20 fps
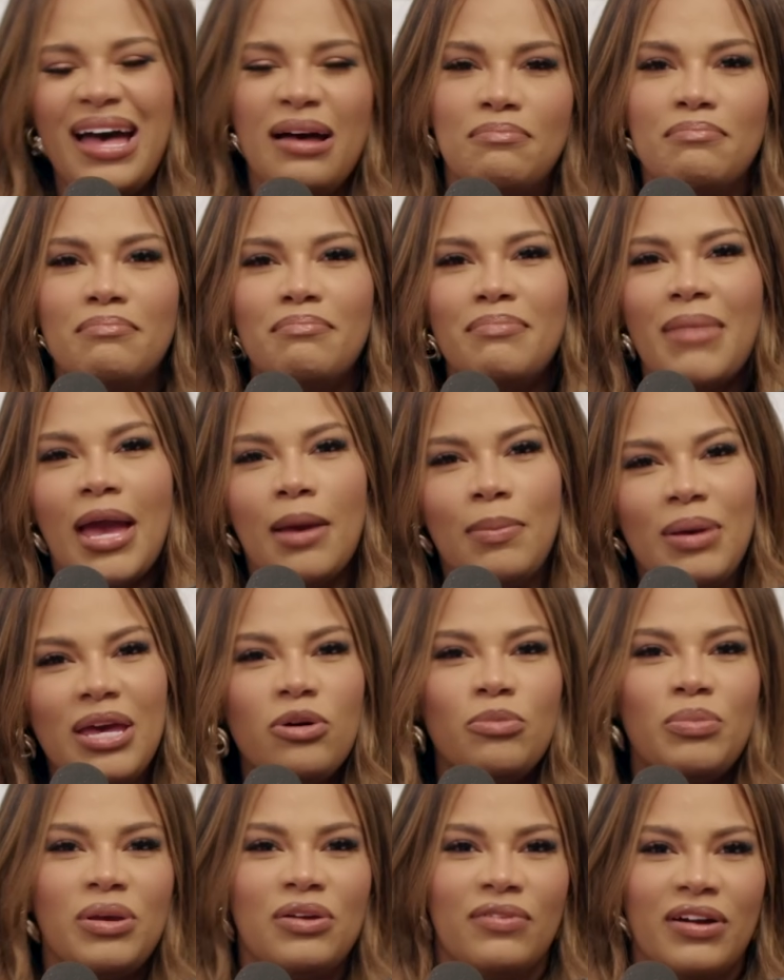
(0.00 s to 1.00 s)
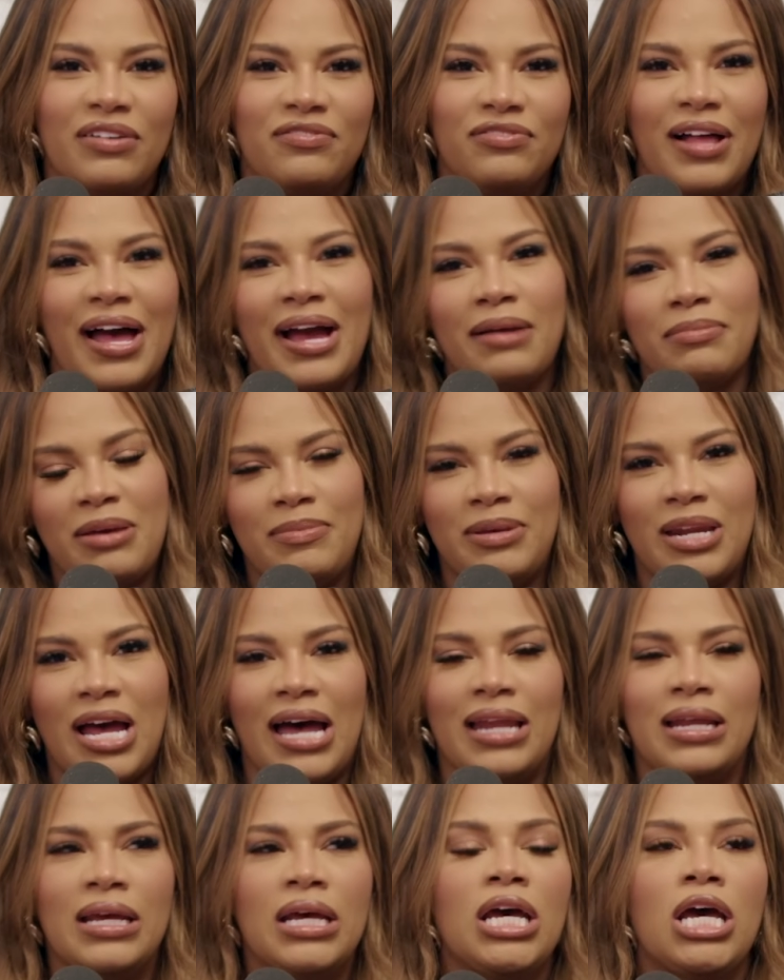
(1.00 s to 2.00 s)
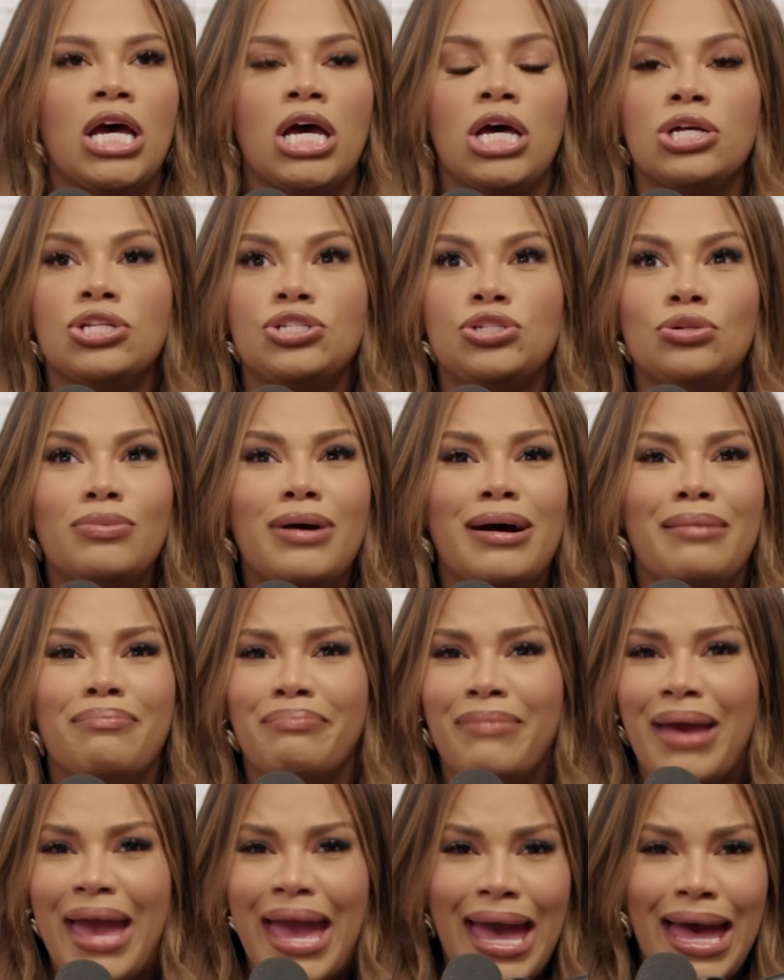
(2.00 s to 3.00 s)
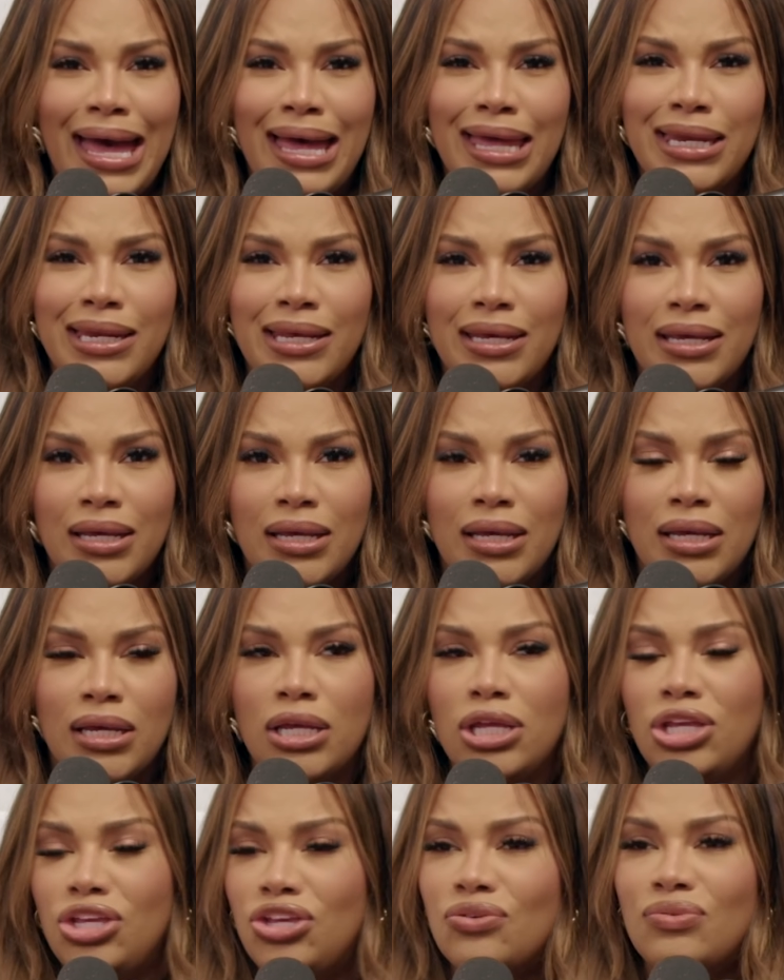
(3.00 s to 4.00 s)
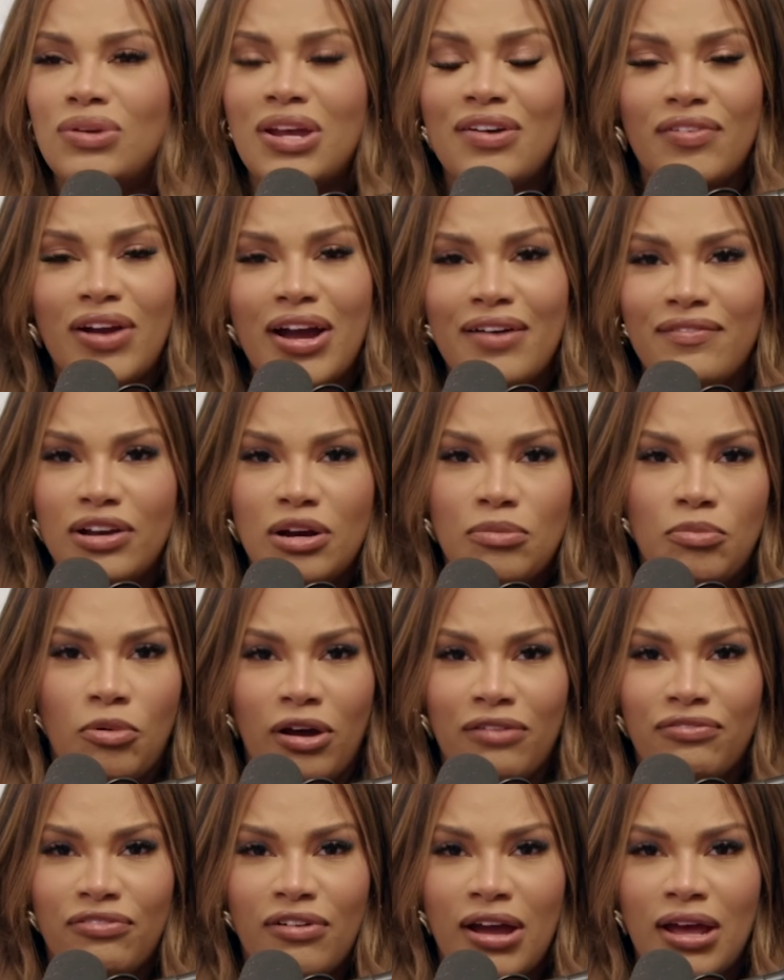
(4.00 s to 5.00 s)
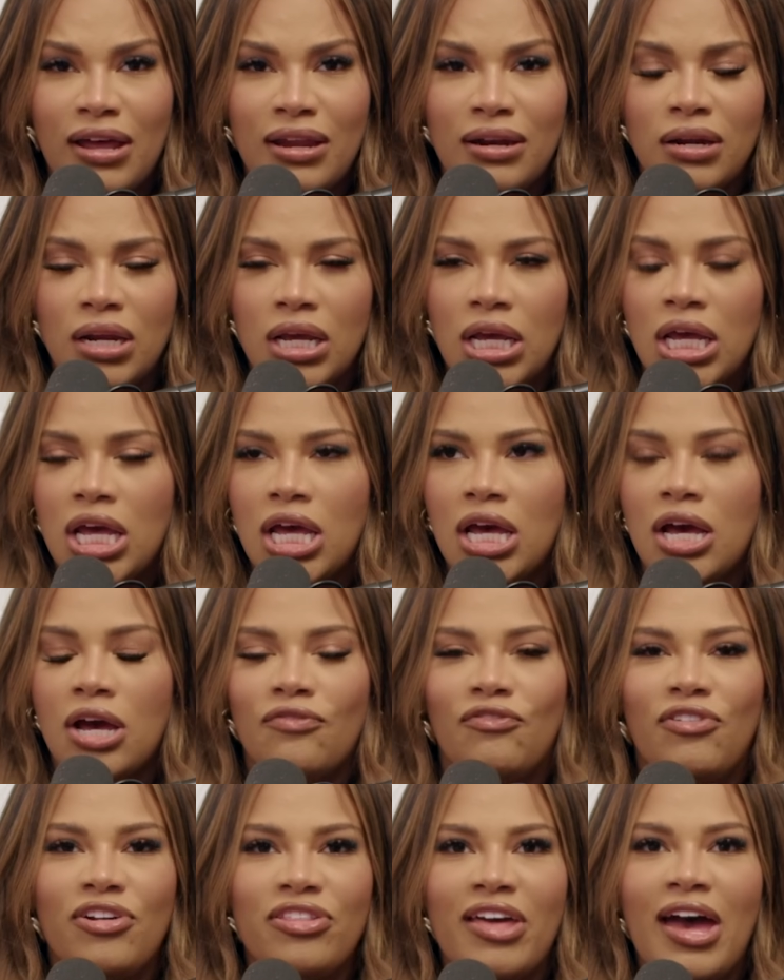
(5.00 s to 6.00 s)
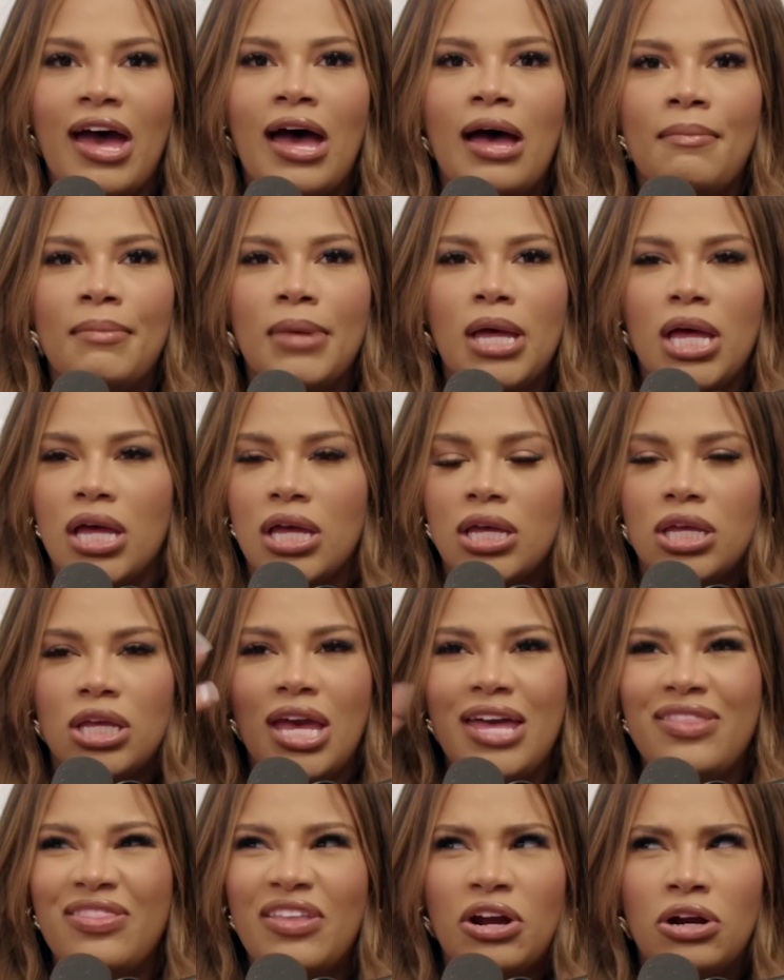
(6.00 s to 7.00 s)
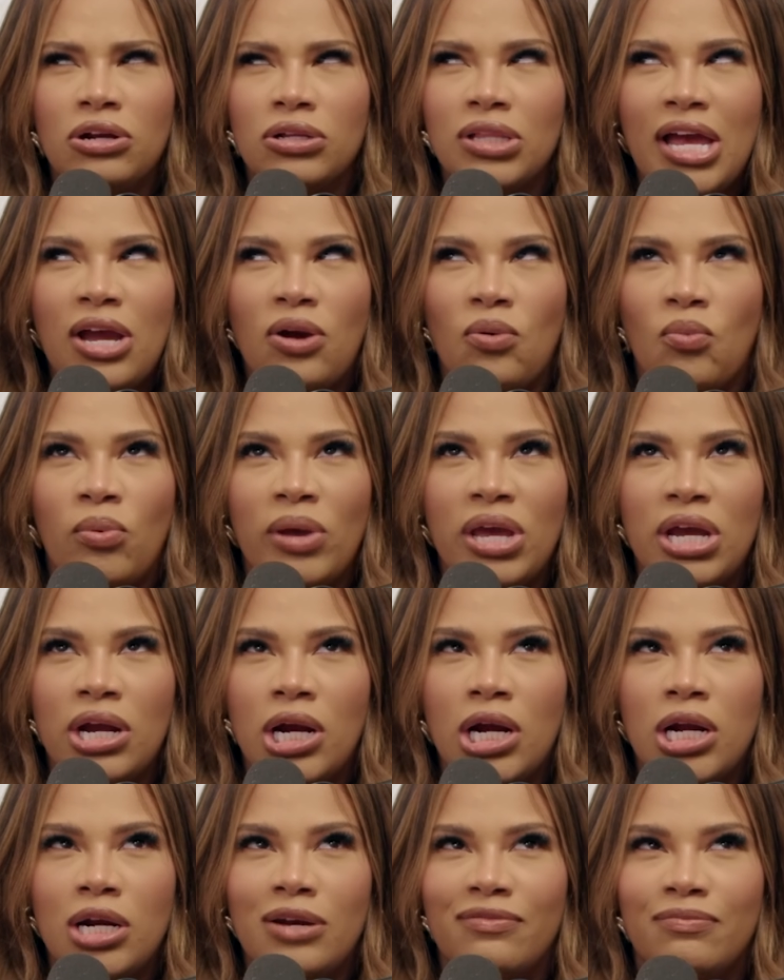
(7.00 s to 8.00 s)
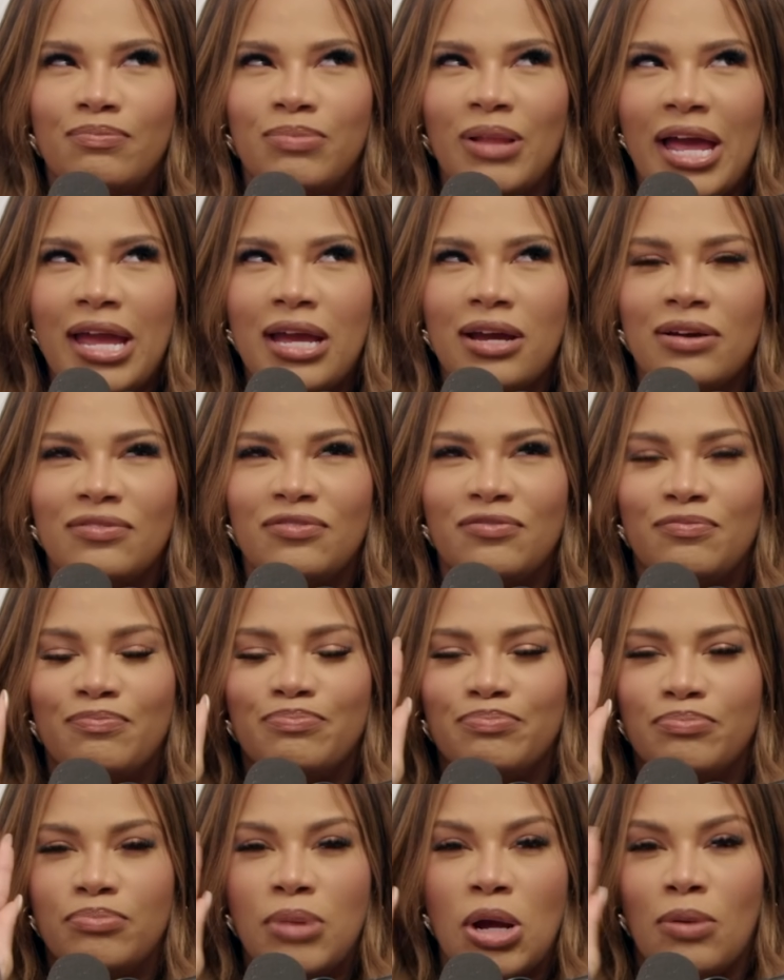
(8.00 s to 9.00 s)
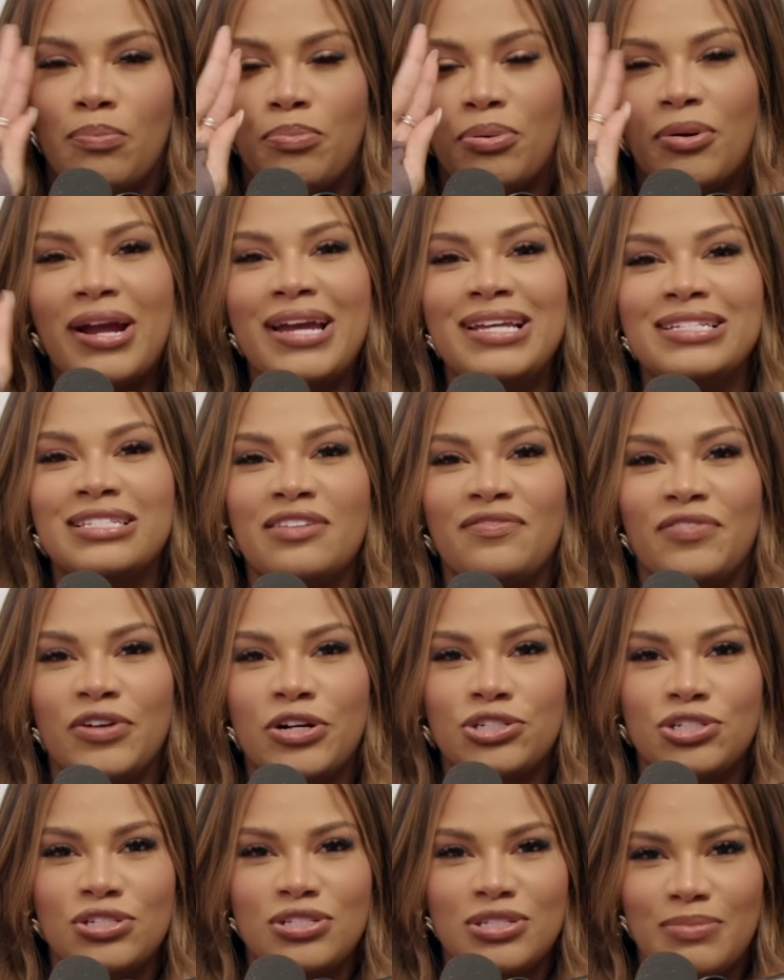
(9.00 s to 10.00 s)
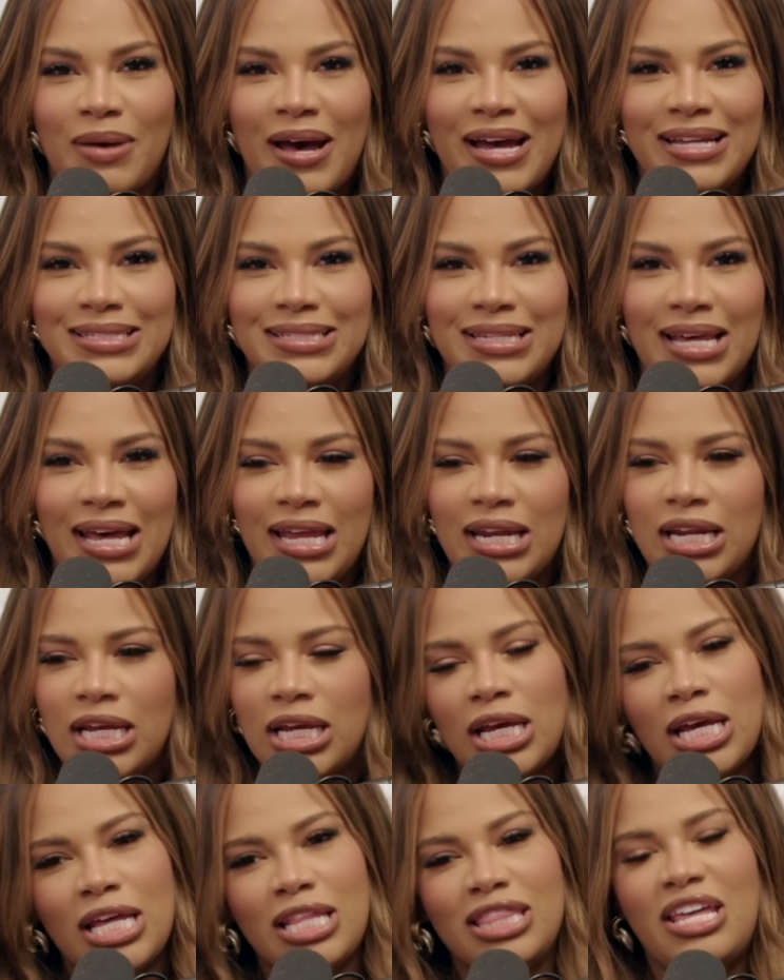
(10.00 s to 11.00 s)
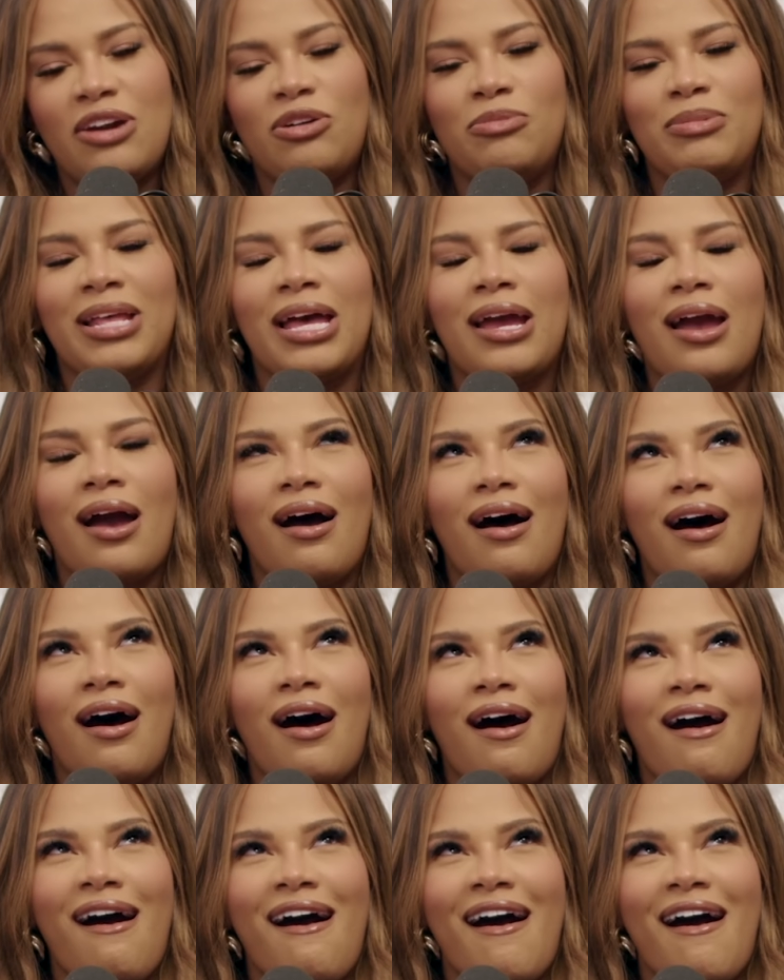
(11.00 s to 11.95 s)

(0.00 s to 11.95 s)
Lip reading: maybe it would be a red flag, maybe not. To a man, you never having a boyfriend, for them, and they're like weird, like praise the virgins mindset, they would be like, a